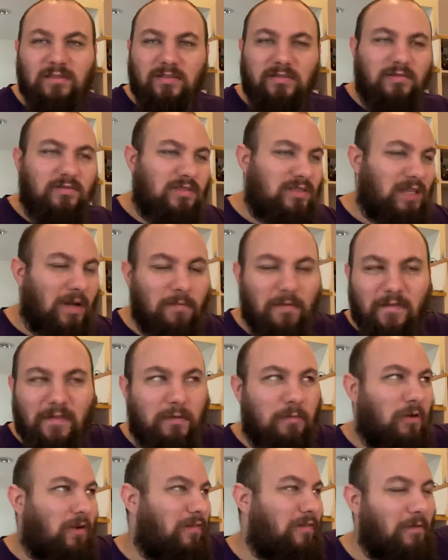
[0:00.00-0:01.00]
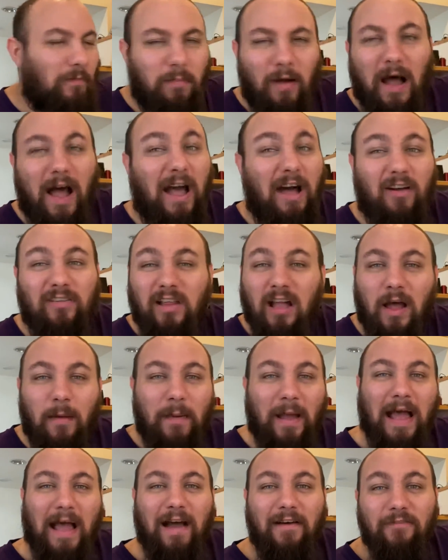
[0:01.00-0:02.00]
Some of them are even piled up
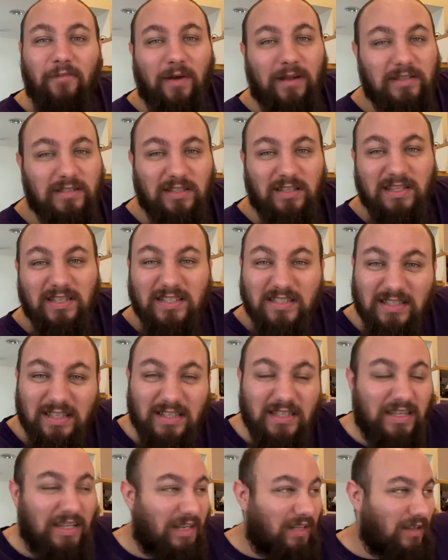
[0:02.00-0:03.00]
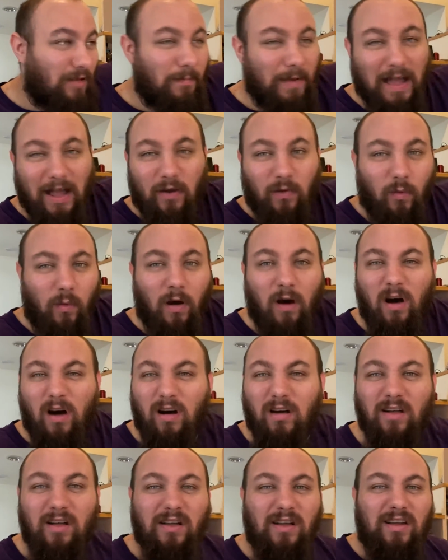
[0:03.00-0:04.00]
halfway to the ceiling on the back
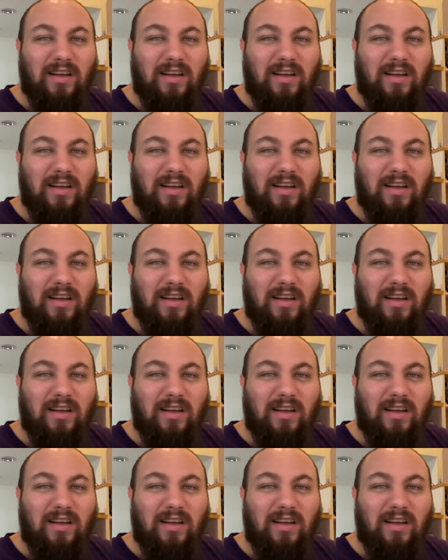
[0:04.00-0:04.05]
wall,